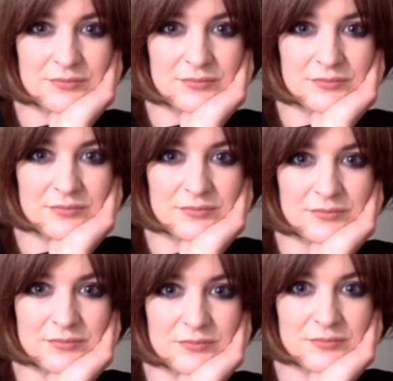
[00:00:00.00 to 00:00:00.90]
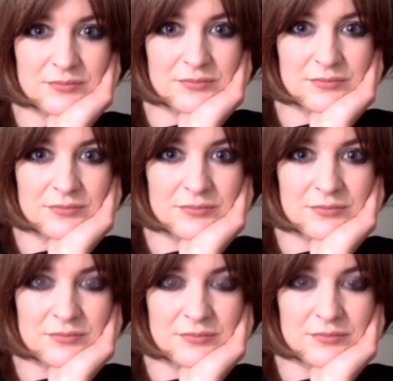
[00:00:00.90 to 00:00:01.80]

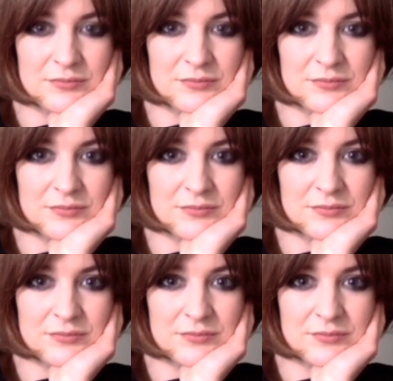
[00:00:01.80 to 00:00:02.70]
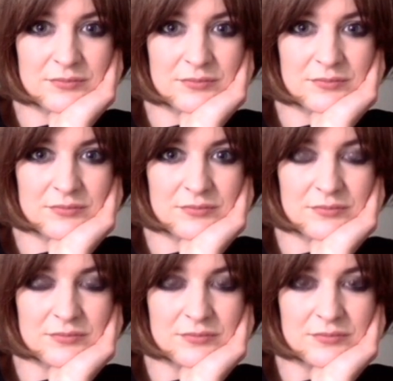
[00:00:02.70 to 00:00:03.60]

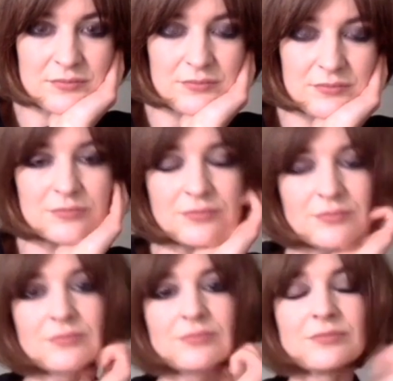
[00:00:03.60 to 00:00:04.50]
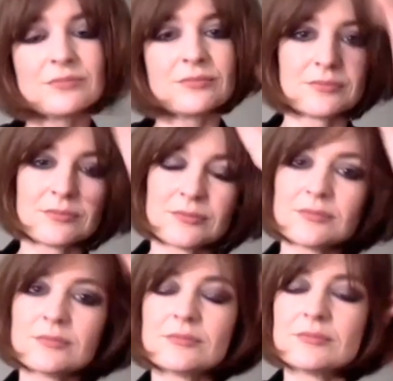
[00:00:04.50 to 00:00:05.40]

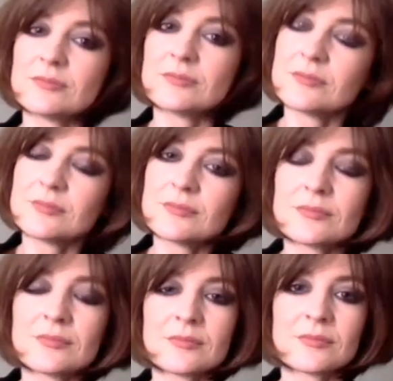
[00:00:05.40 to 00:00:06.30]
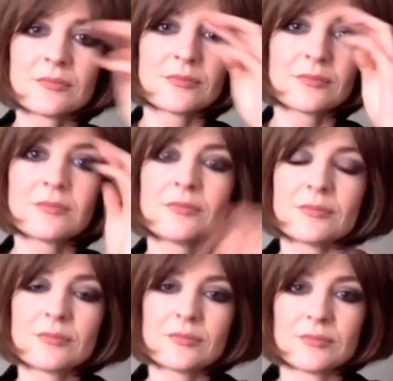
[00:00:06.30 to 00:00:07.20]

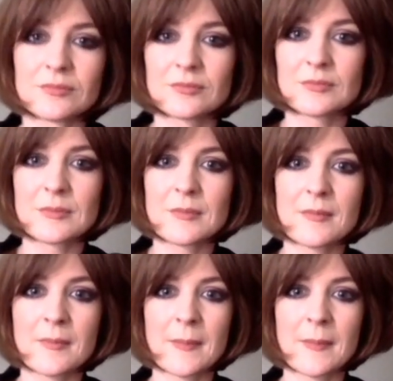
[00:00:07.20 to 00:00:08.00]
(silent)